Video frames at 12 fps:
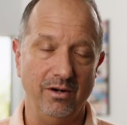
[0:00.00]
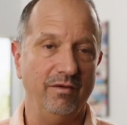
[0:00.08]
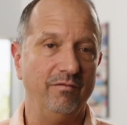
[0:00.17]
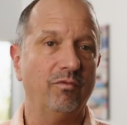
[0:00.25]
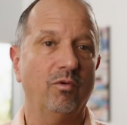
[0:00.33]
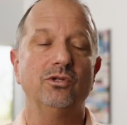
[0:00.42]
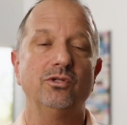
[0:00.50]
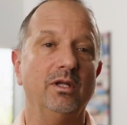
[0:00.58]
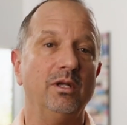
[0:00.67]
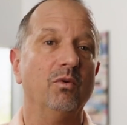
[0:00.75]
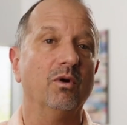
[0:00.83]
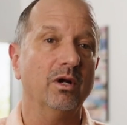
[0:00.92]

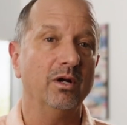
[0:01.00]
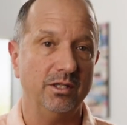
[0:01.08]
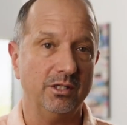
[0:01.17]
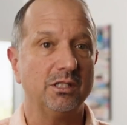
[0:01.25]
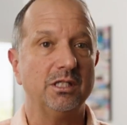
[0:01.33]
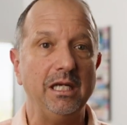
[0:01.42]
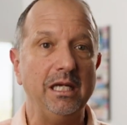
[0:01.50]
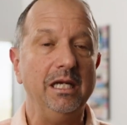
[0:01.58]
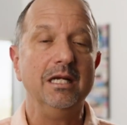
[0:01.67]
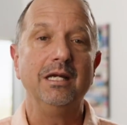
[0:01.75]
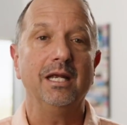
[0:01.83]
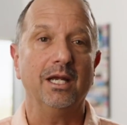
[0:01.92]
Unfortunately, we're going to see
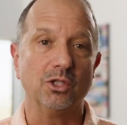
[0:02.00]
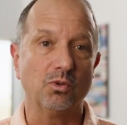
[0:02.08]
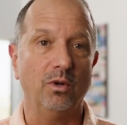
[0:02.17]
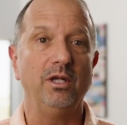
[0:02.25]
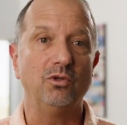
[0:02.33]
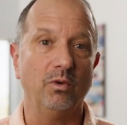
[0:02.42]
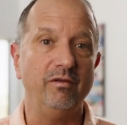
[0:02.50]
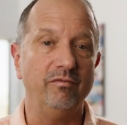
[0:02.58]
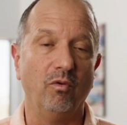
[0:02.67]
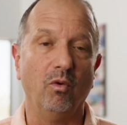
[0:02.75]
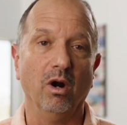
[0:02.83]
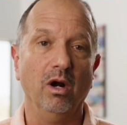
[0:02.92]
in
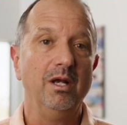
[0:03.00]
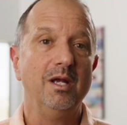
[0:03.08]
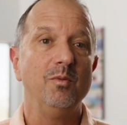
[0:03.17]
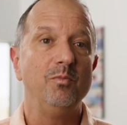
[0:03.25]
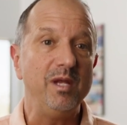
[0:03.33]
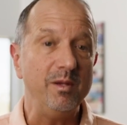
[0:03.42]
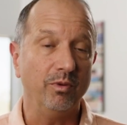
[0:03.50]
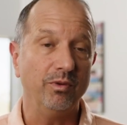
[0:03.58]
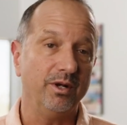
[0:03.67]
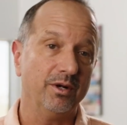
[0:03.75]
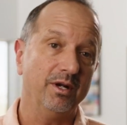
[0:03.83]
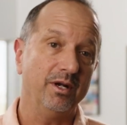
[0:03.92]
2024 people
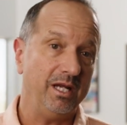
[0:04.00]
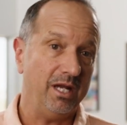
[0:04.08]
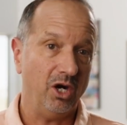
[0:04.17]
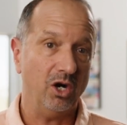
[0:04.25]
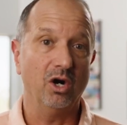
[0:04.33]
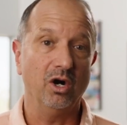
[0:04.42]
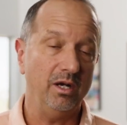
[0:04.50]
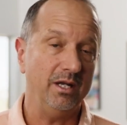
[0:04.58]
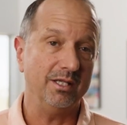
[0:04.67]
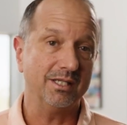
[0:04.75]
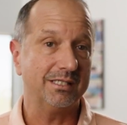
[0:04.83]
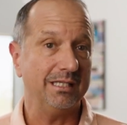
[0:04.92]
that are going to get hurt in
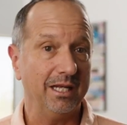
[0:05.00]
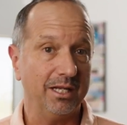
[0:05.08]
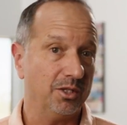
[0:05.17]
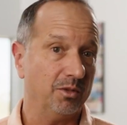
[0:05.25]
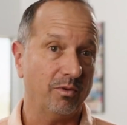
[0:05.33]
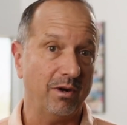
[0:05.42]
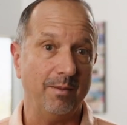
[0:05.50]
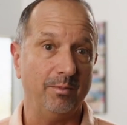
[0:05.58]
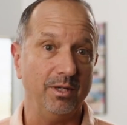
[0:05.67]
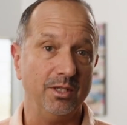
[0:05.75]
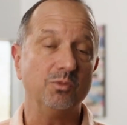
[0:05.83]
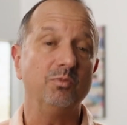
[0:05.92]
the selling of their
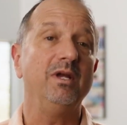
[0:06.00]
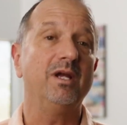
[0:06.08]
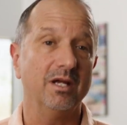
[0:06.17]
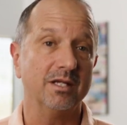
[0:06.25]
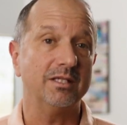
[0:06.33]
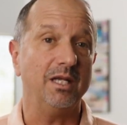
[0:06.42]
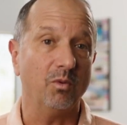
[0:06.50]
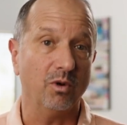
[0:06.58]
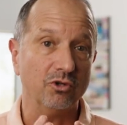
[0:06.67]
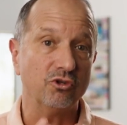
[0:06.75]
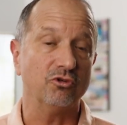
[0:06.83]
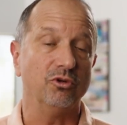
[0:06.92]
properties because they
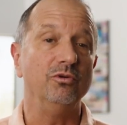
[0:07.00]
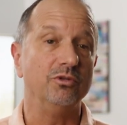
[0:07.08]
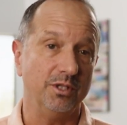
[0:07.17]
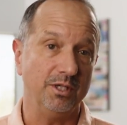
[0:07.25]
weren't true to the